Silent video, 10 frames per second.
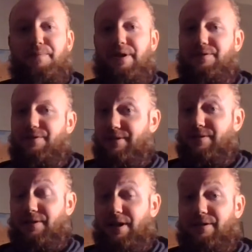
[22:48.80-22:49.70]
It's a
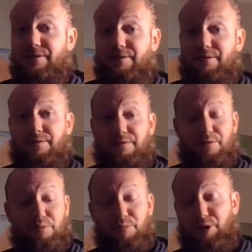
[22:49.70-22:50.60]
lot easier to do
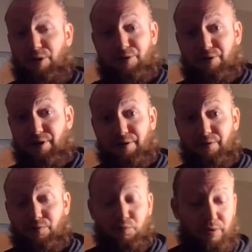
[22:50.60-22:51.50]
permaculture here.
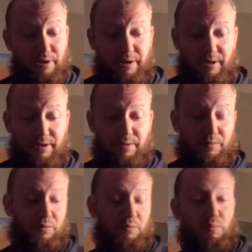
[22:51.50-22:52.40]
They're really
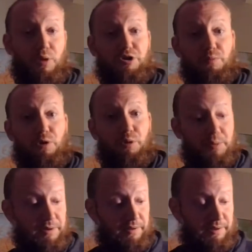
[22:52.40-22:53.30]
much more
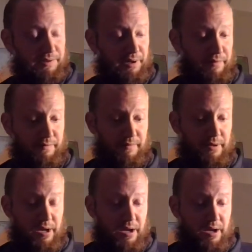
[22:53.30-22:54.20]
open to this stuff.
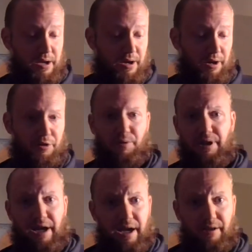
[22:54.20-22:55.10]

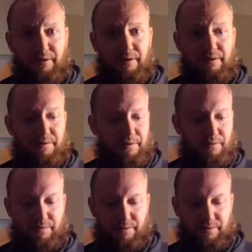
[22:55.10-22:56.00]
Green alleys and
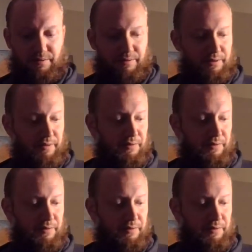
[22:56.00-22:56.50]
all this good stuff.